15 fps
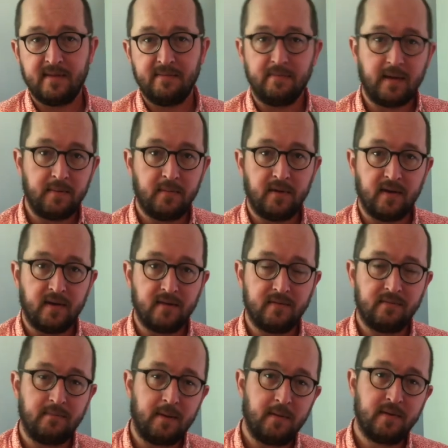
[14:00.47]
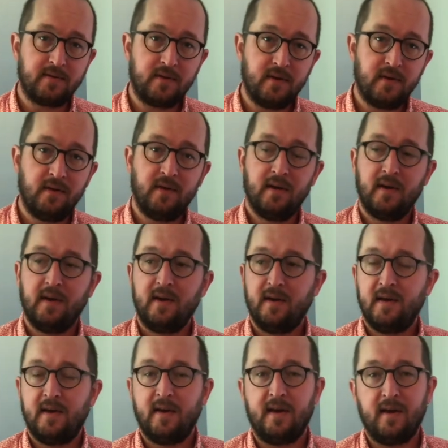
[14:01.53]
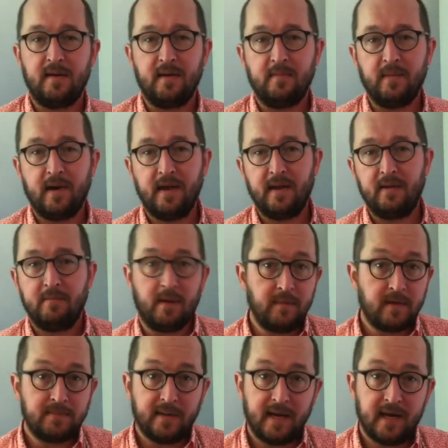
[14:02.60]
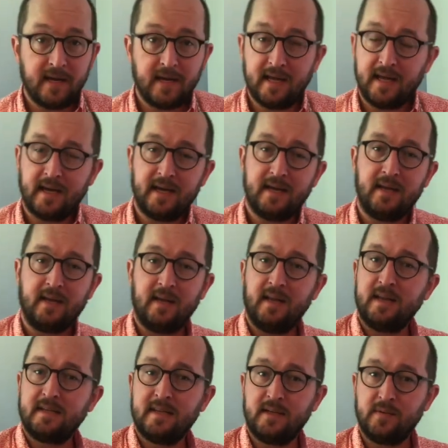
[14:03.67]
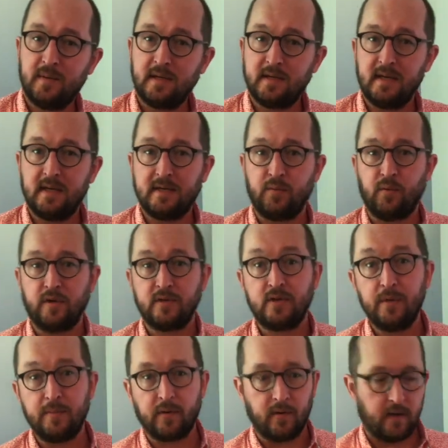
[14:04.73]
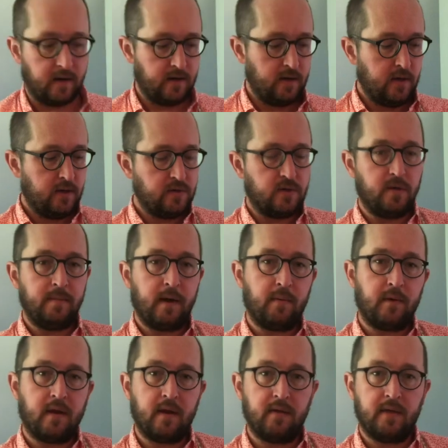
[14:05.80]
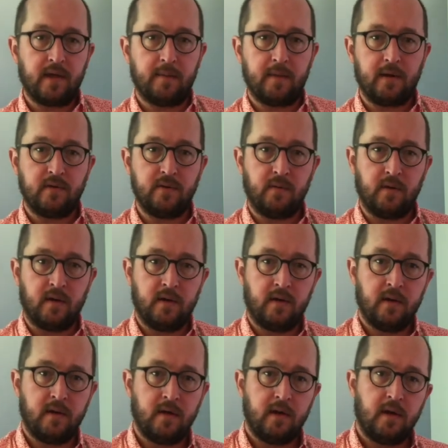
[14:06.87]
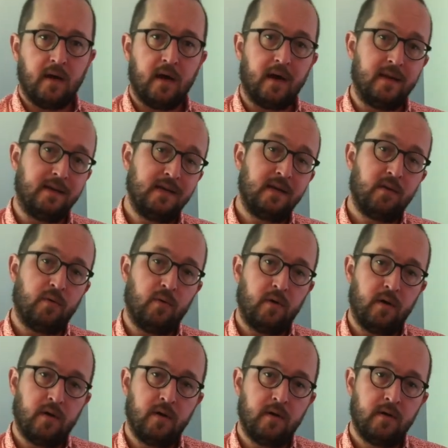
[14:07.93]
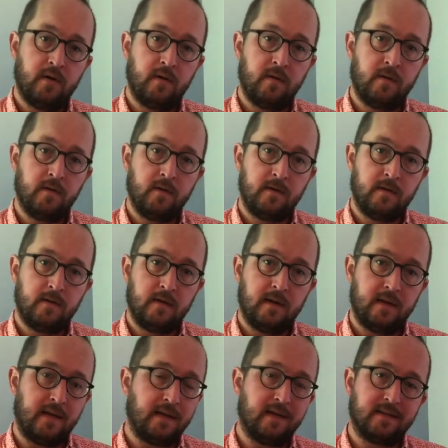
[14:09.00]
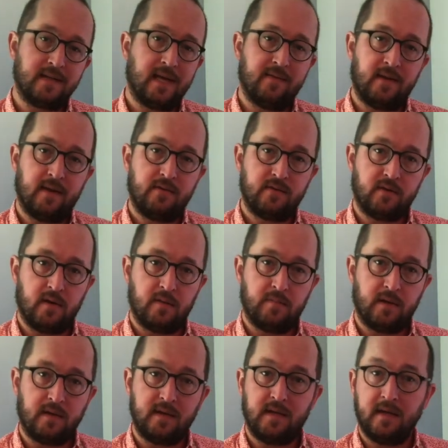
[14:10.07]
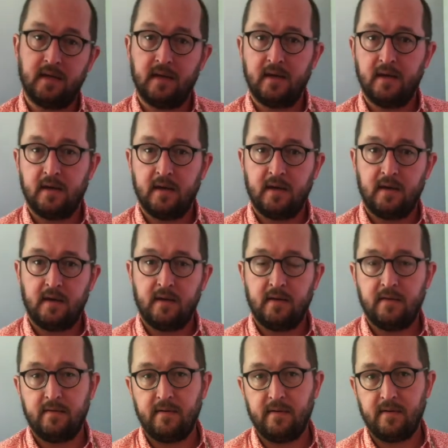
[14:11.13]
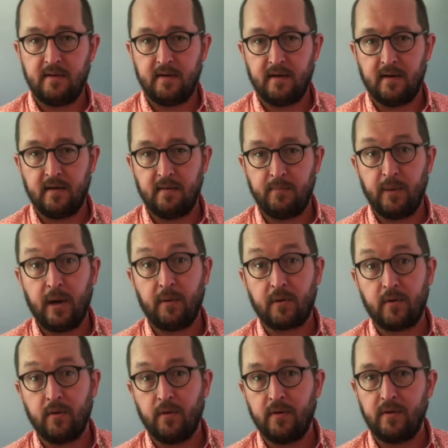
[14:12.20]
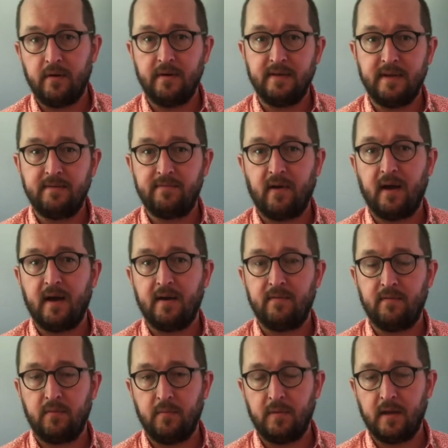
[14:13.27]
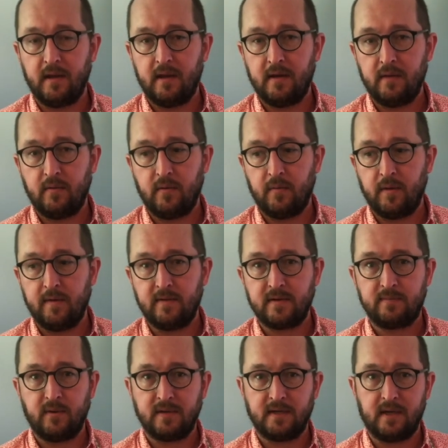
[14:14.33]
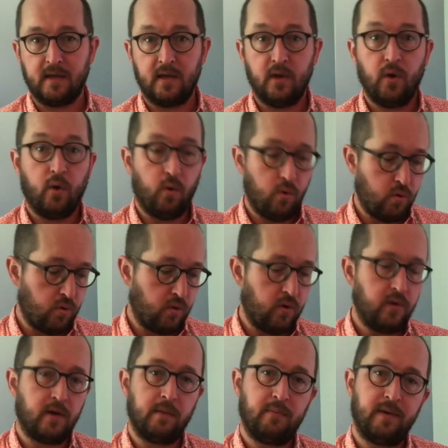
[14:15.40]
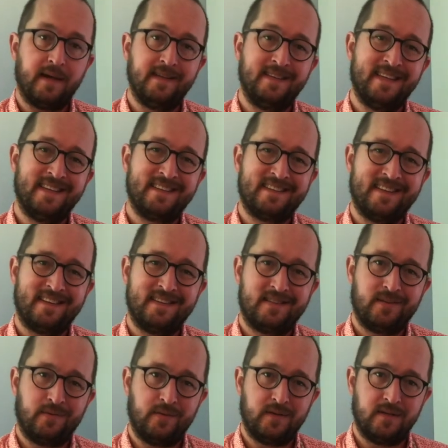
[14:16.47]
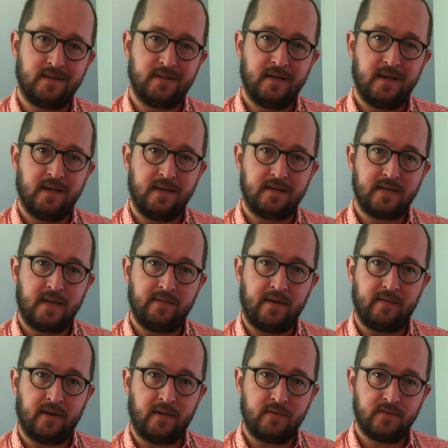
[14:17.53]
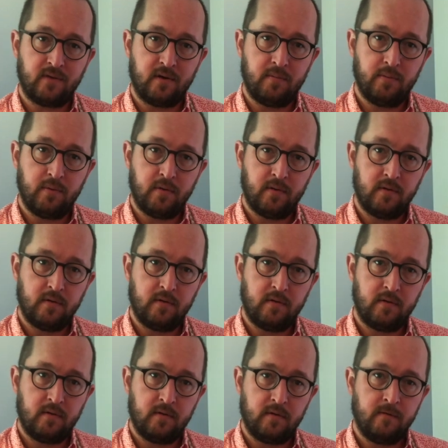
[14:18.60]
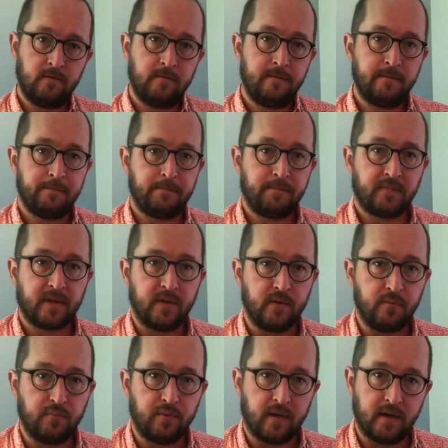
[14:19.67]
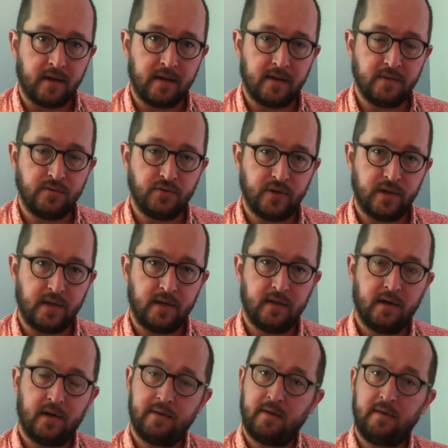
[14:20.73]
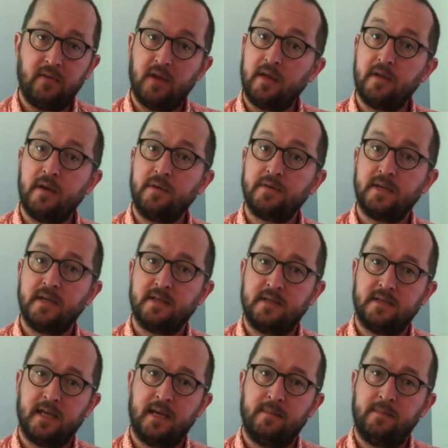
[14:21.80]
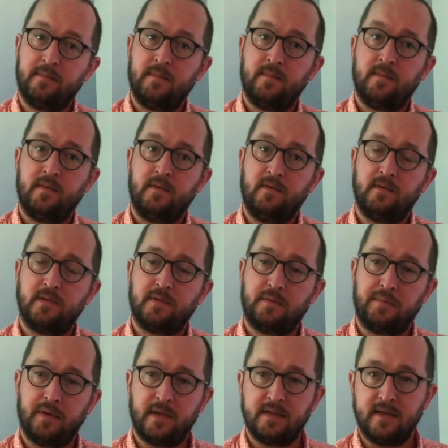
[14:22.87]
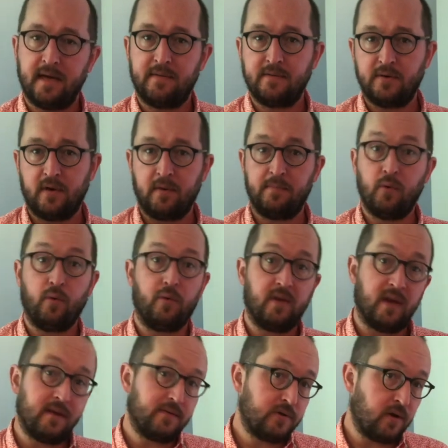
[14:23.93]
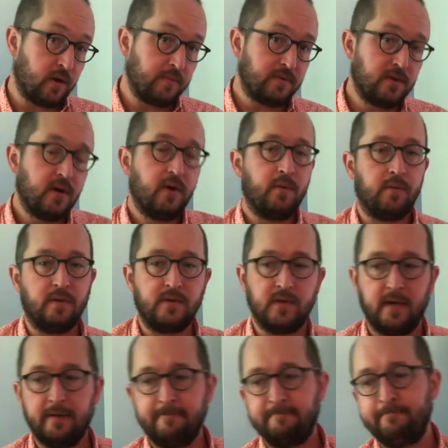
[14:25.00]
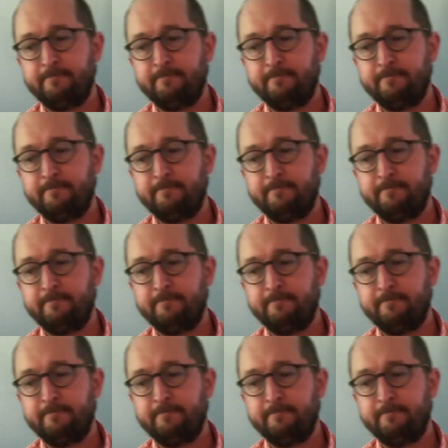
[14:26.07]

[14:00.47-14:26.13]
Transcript: Maybe it's good. Maybe it's bad. In this situation, it doesn't work super great. So you might want to think about doing a D chord that doesn't have an F sharp. A D power chord or a D5 would be one way of expressing it. Or you could play a D sus, which is, instead of having F sharp, you play G. Every other note stays the same. You just replace the F sharp or the F sharps with G.